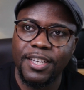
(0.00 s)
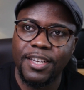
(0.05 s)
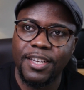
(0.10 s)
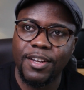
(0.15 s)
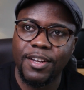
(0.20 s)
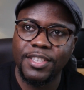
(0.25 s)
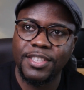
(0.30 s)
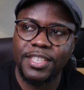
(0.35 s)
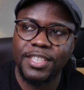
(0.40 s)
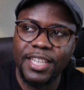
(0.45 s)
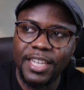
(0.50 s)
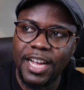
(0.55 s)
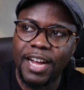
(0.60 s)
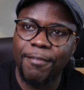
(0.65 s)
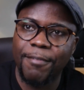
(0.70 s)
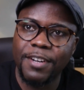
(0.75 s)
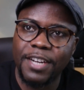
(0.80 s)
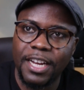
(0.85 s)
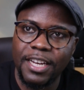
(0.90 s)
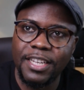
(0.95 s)
Seeing
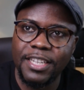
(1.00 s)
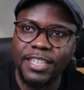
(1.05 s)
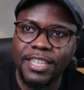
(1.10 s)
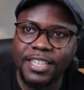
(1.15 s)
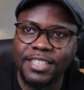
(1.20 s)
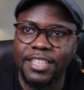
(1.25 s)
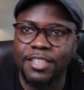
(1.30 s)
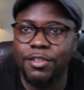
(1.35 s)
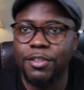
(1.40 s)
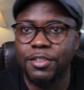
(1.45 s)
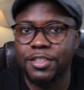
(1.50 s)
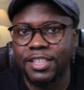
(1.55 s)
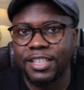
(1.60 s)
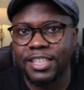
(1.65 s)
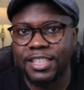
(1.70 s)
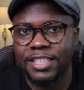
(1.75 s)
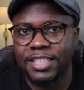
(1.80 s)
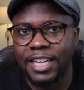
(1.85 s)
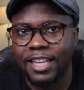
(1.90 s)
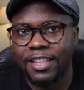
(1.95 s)
African leaders endorsing
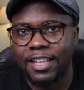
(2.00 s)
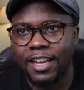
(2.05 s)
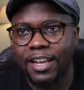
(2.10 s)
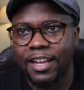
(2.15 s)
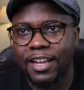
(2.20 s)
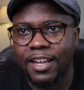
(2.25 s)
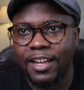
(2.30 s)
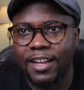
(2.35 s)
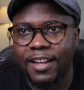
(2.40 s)
each other